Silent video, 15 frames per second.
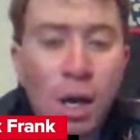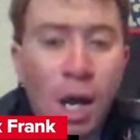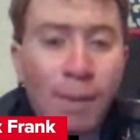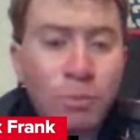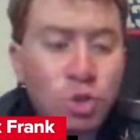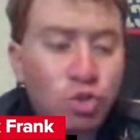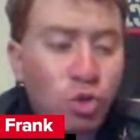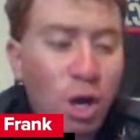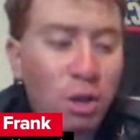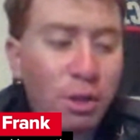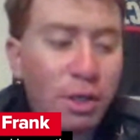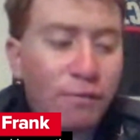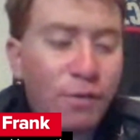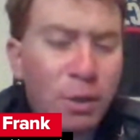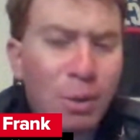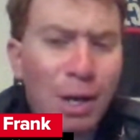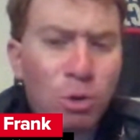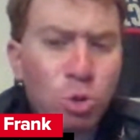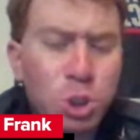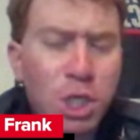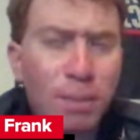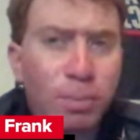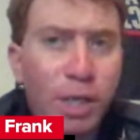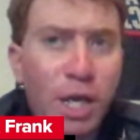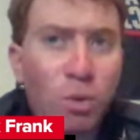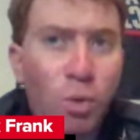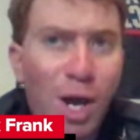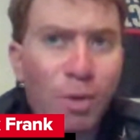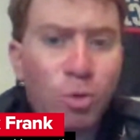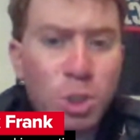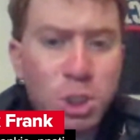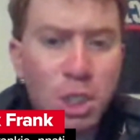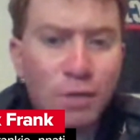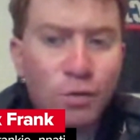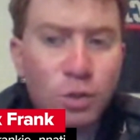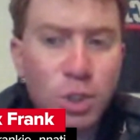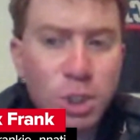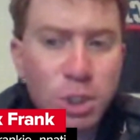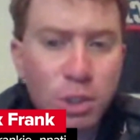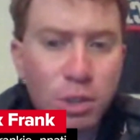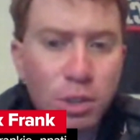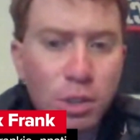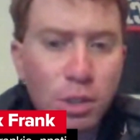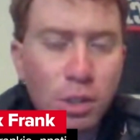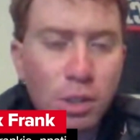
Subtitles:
I'm struggling to figure out who's going to play a wide receiver this year.